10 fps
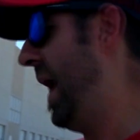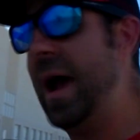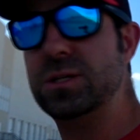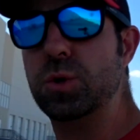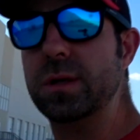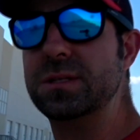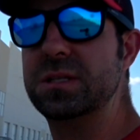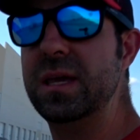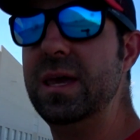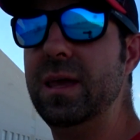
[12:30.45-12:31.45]
As you can
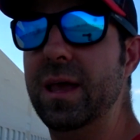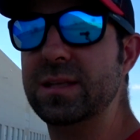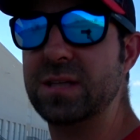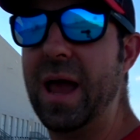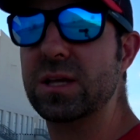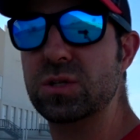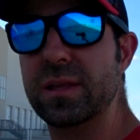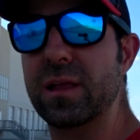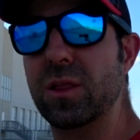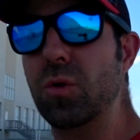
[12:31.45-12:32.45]
see, it's
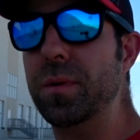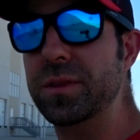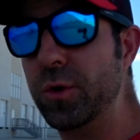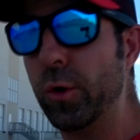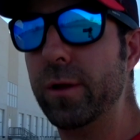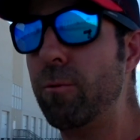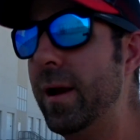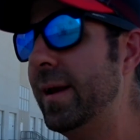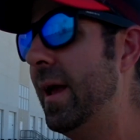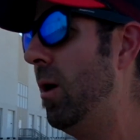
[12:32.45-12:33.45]
actually a little bit dirty
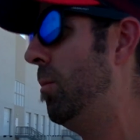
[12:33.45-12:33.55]
right now,